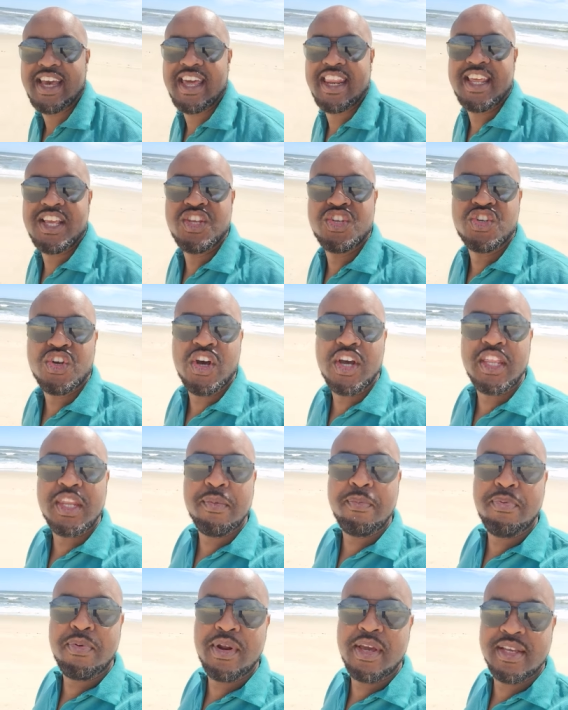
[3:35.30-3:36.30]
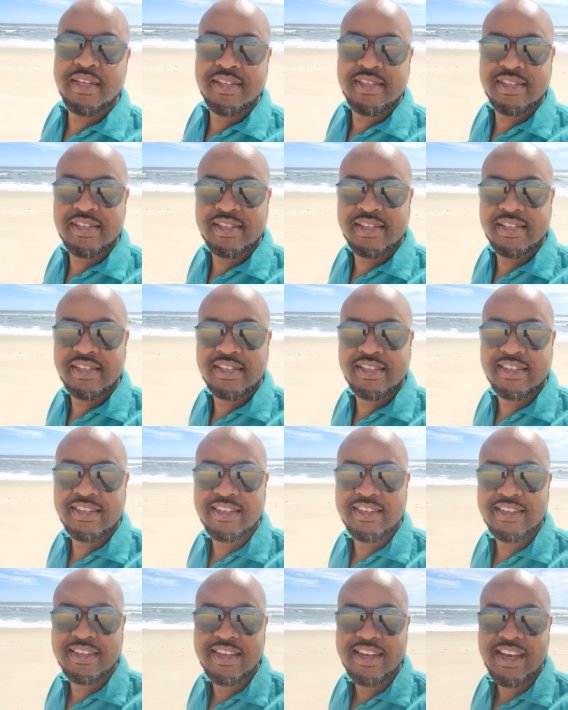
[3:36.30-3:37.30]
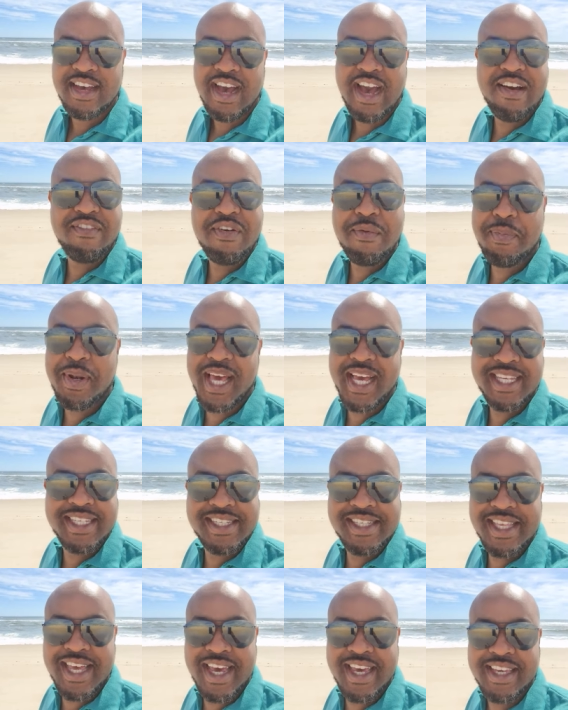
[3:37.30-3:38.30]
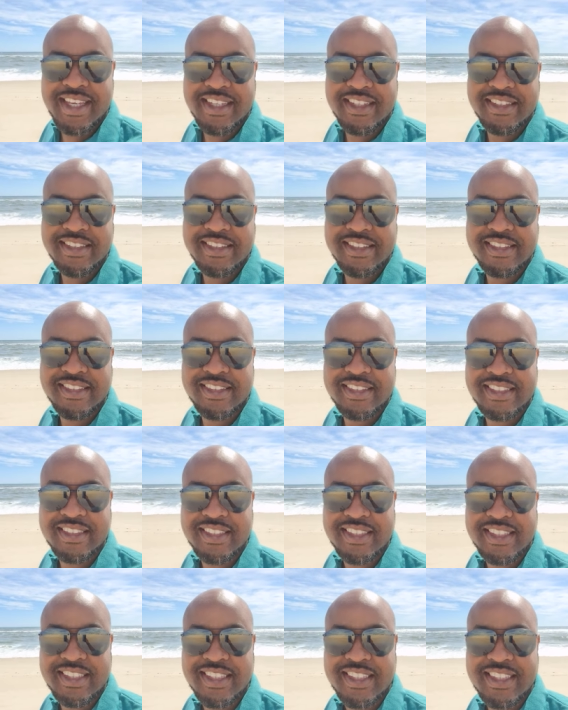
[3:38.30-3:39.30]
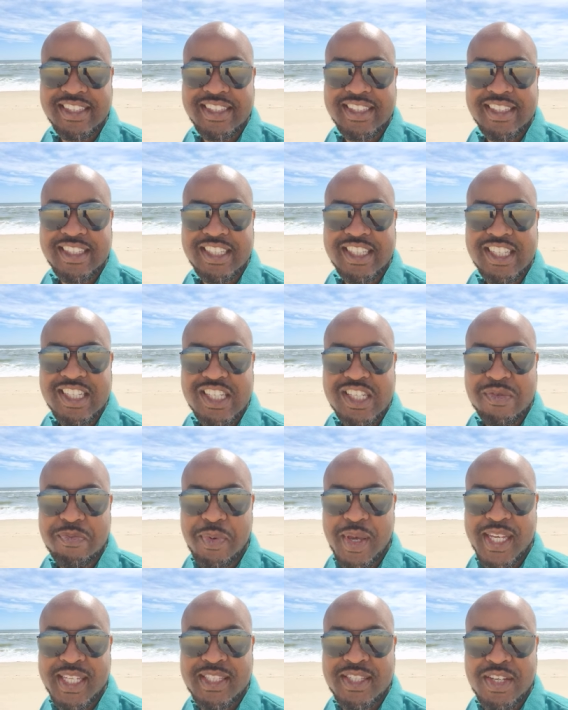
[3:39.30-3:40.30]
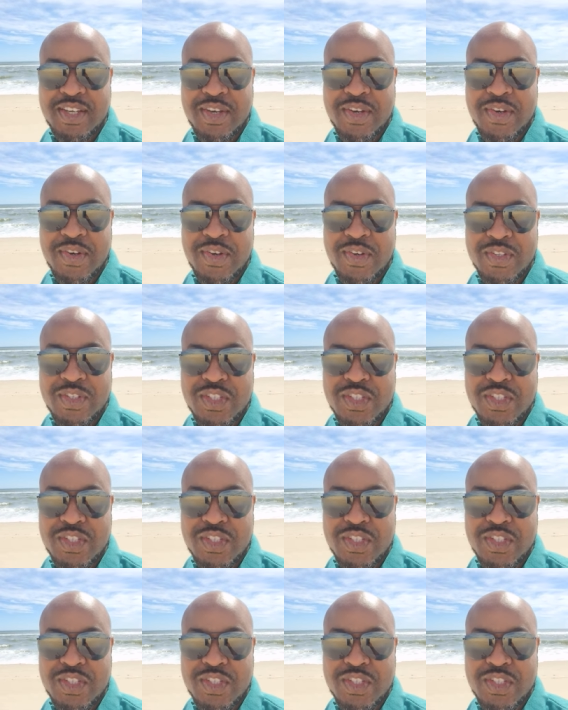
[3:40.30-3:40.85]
and enjoy the breeze. Have a blessed day. Speak to you